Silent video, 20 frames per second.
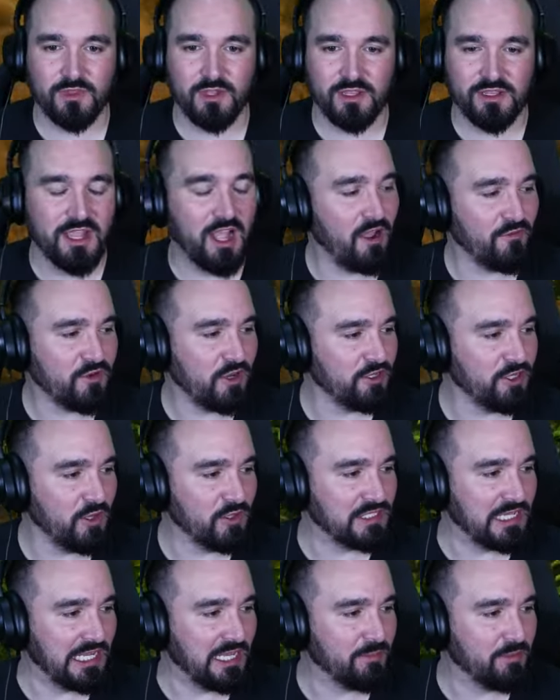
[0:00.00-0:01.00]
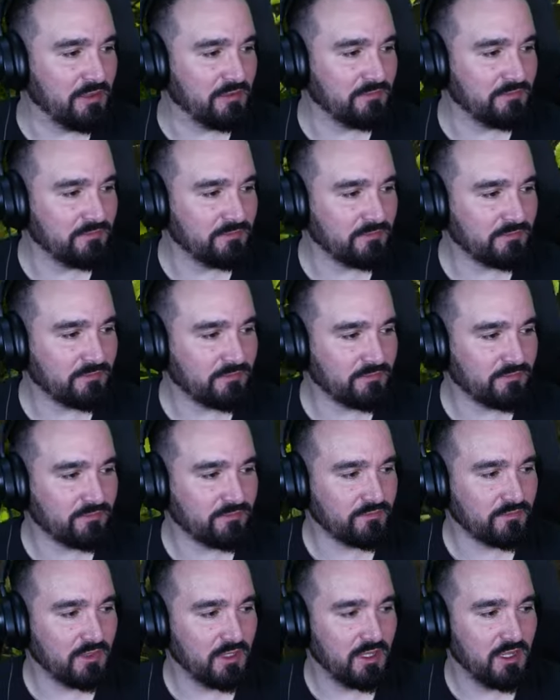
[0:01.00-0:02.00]
Now I've got no sleep.
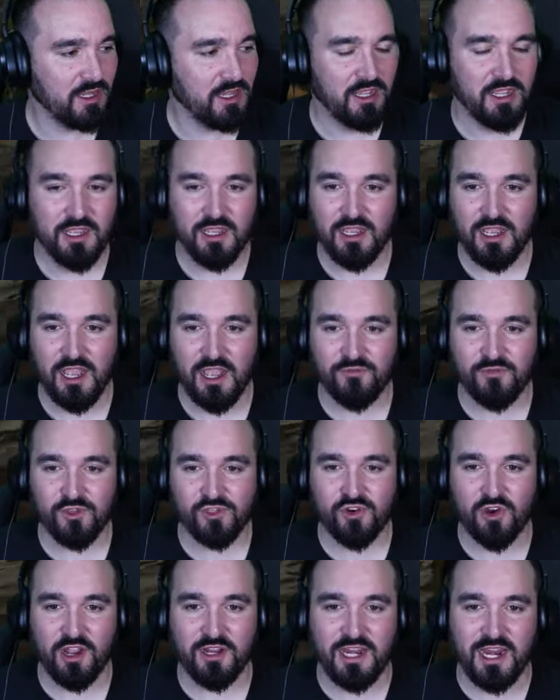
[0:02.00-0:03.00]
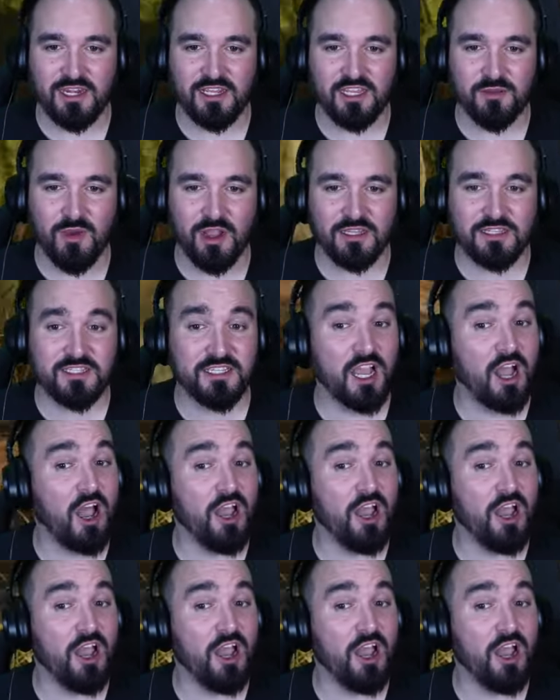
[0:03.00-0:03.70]
Have you tried any of the mods?